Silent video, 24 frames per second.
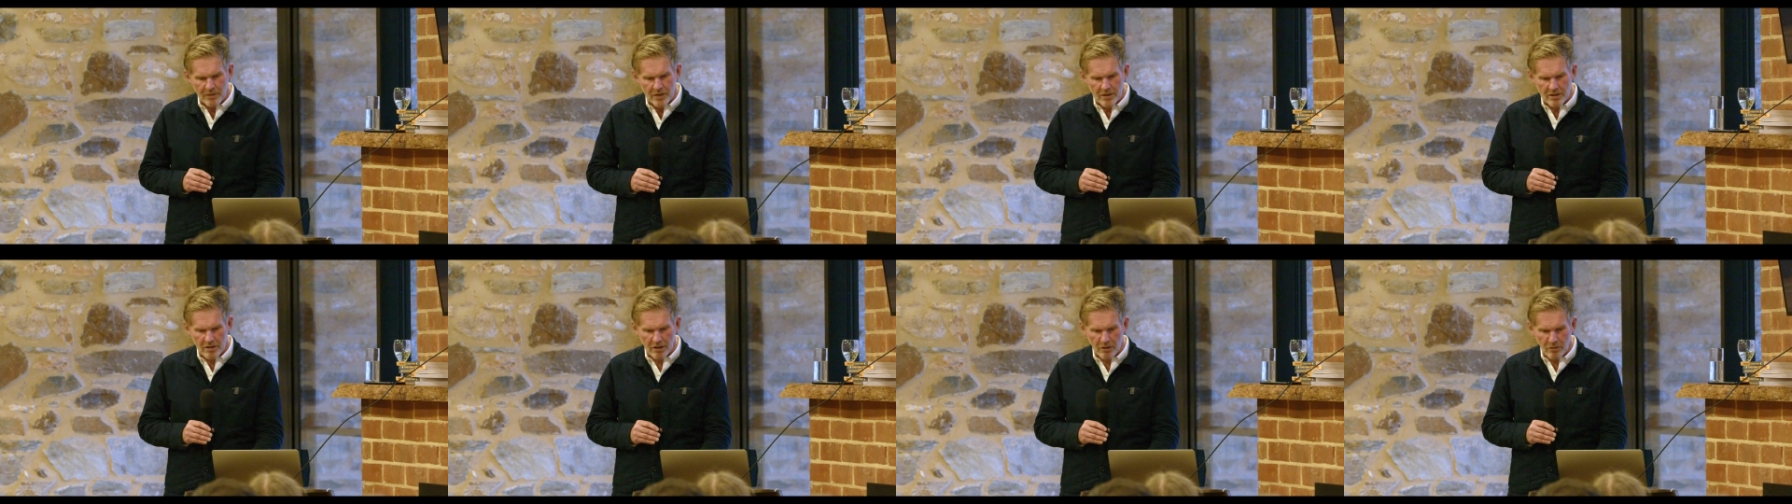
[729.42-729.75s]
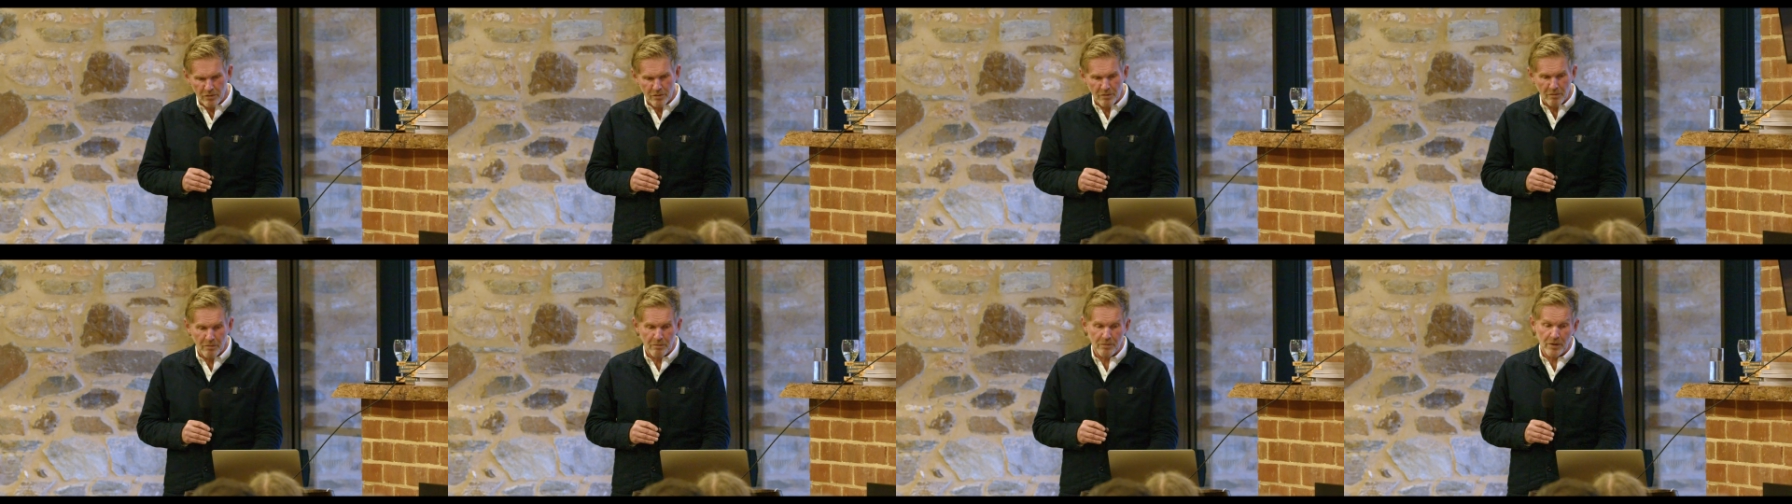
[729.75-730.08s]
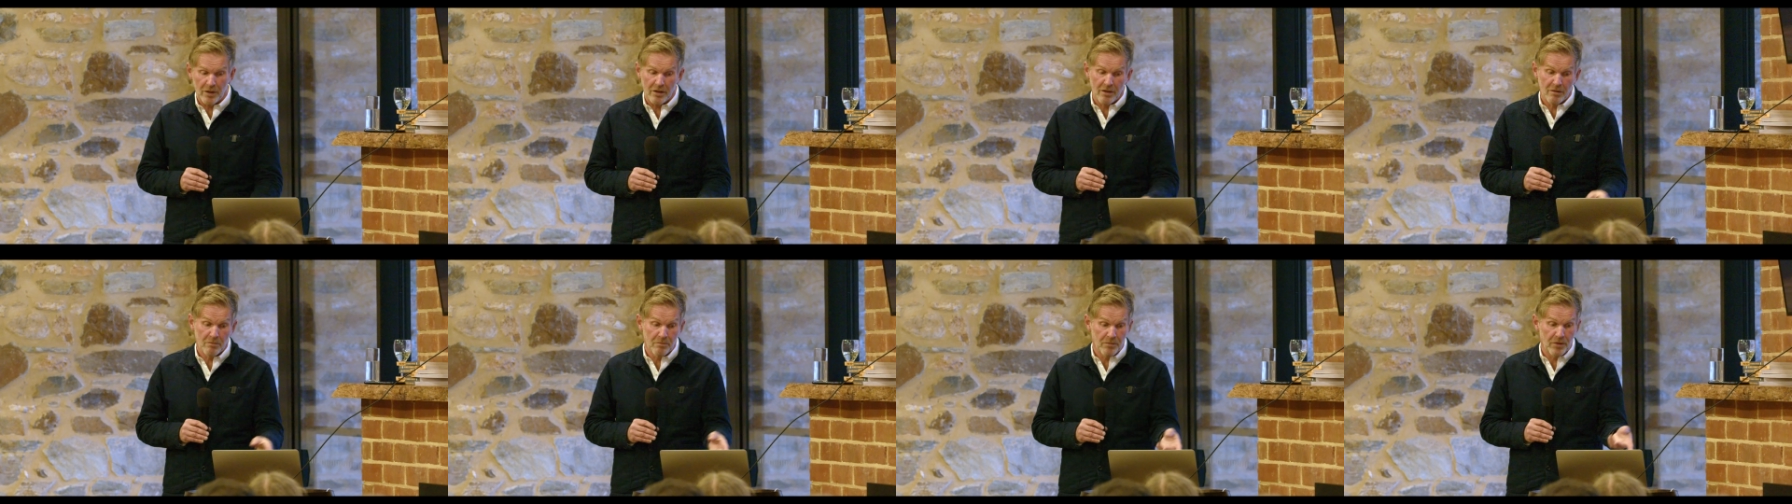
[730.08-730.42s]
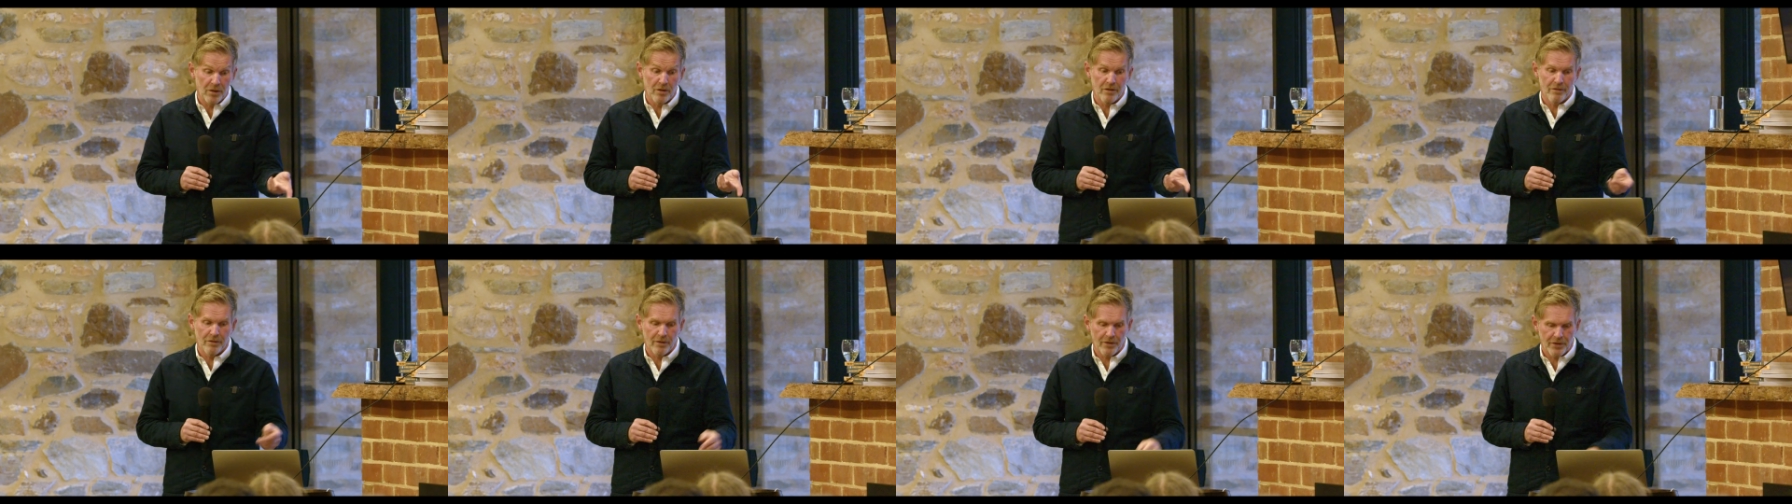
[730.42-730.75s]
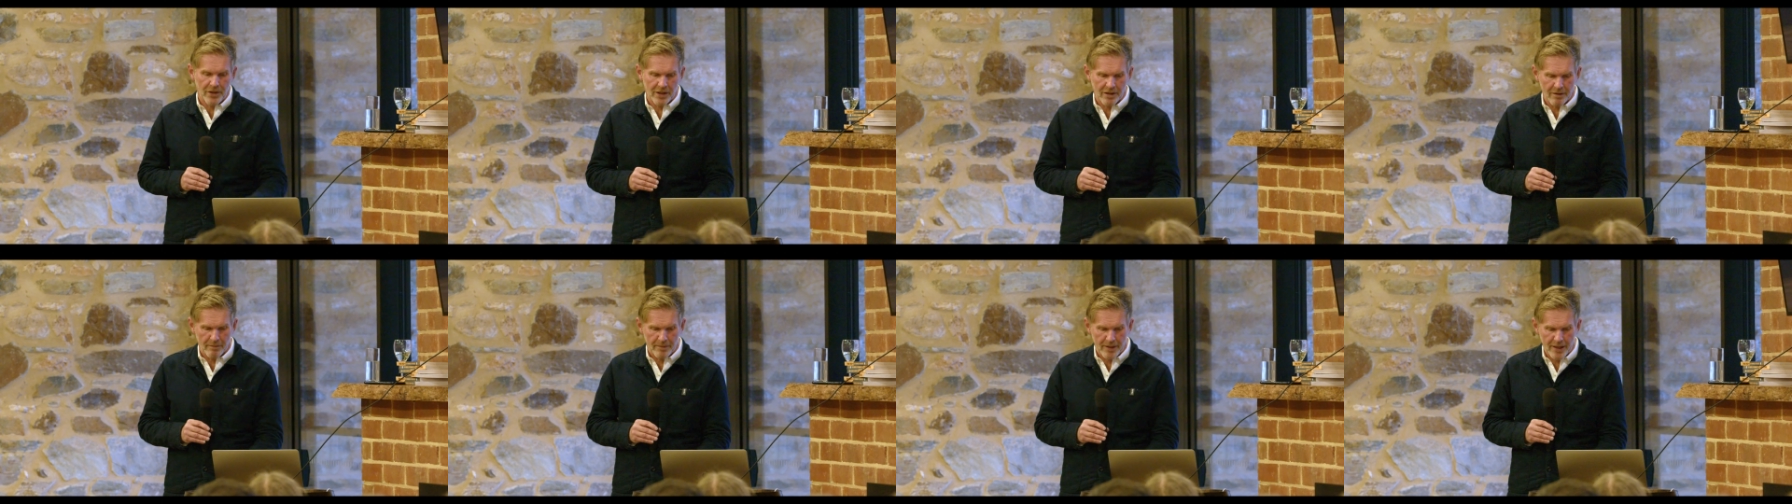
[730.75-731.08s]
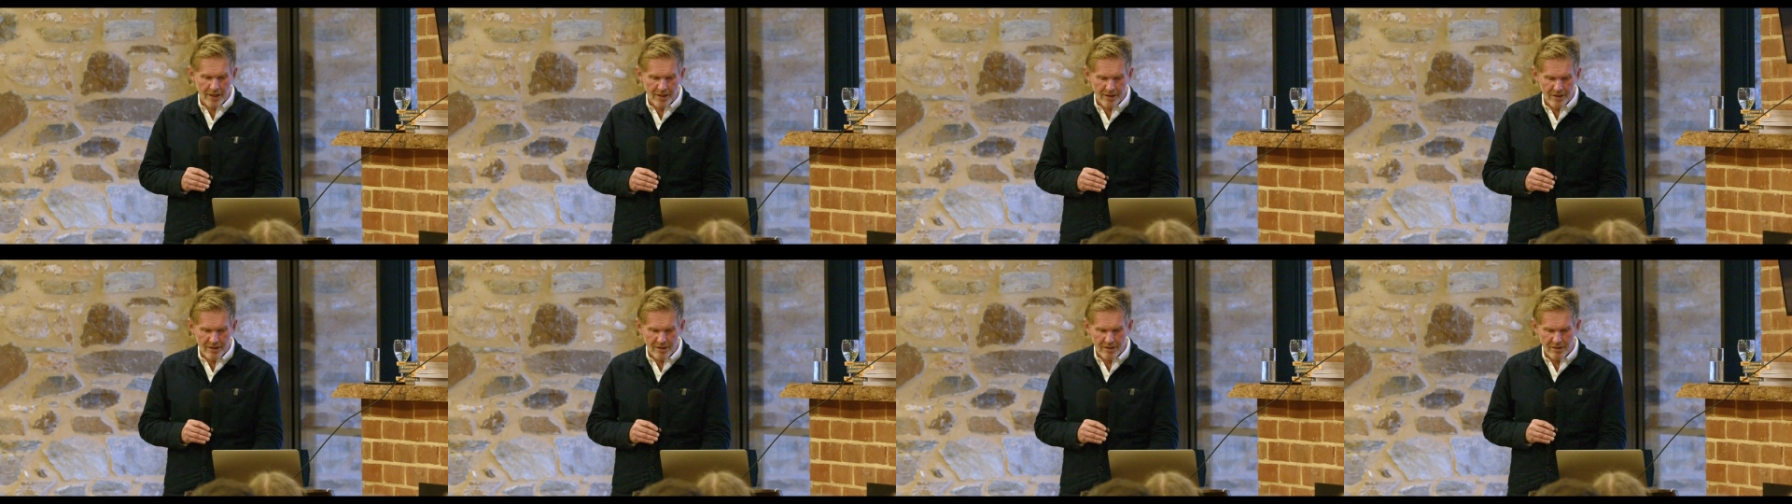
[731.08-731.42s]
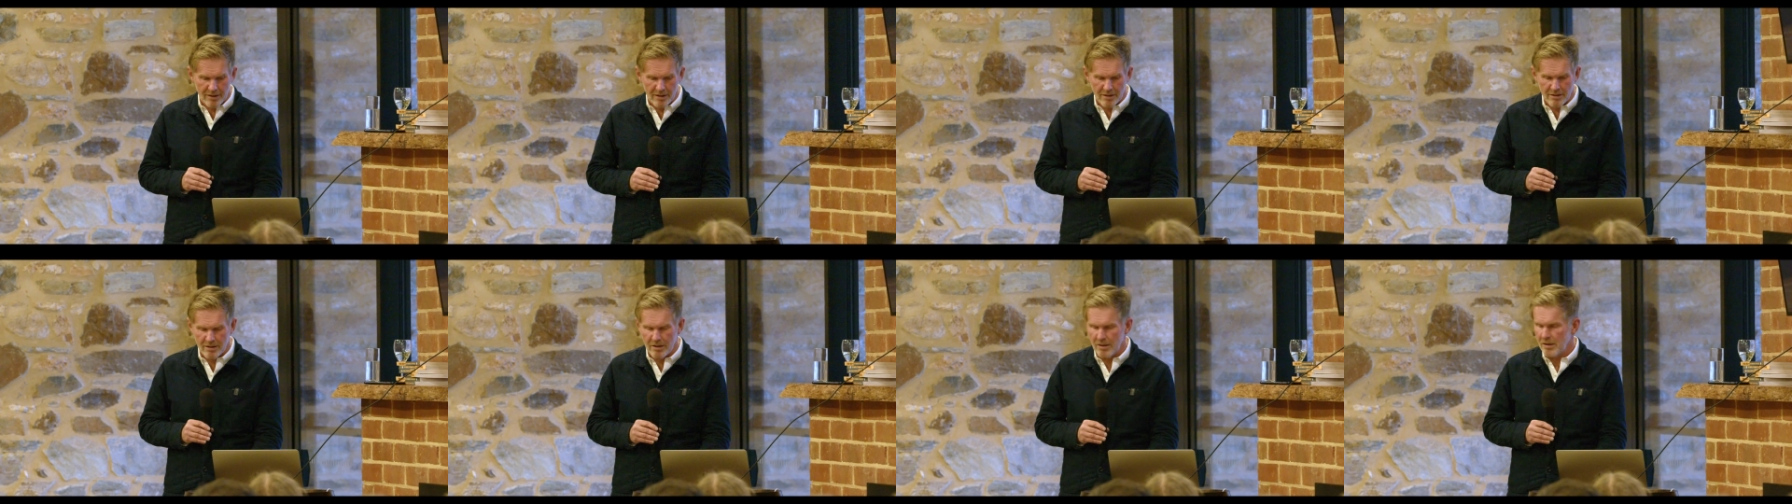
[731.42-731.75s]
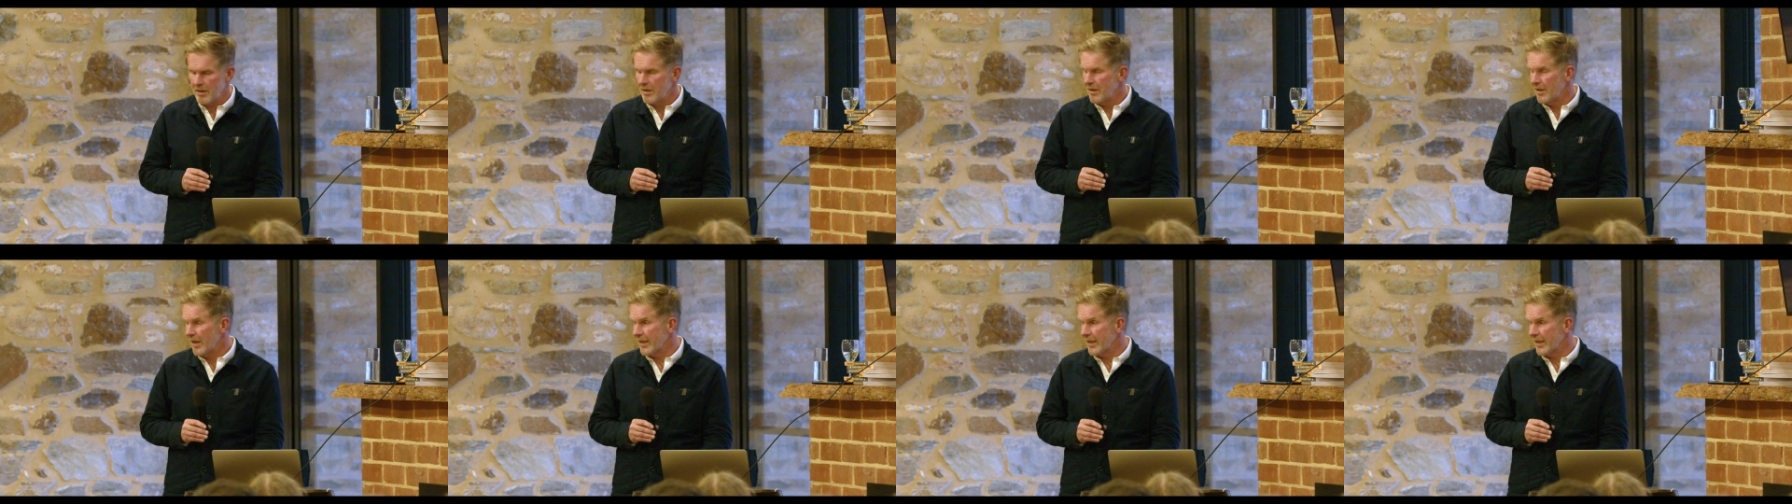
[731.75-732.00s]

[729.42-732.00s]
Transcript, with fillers: So, but the beautiful thing about this is that,